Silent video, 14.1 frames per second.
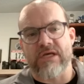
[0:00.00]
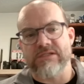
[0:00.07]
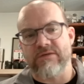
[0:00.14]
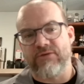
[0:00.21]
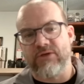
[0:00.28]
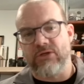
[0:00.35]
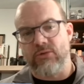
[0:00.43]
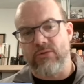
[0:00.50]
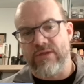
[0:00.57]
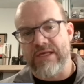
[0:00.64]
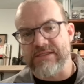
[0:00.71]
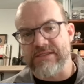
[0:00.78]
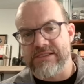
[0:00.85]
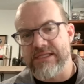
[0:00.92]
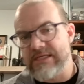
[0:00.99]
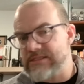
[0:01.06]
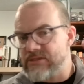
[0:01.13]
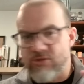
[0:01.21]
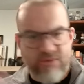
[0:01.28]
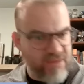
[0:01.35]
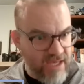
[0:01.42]
Jordan Morrow,
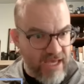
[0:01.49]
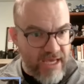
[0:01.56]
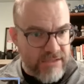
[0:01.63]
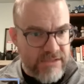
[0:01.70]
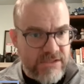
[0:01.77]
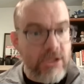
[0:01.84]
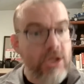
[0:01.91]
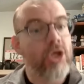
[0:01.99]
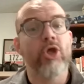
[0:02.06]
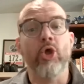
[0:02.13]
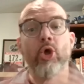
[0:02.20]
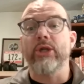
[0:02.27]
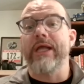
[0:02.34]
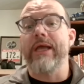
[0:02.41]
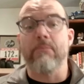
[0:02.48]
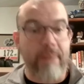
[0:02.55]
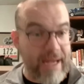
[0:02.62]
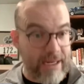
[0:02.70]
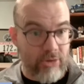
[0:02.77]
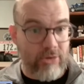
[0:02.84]
recognised as the godfather of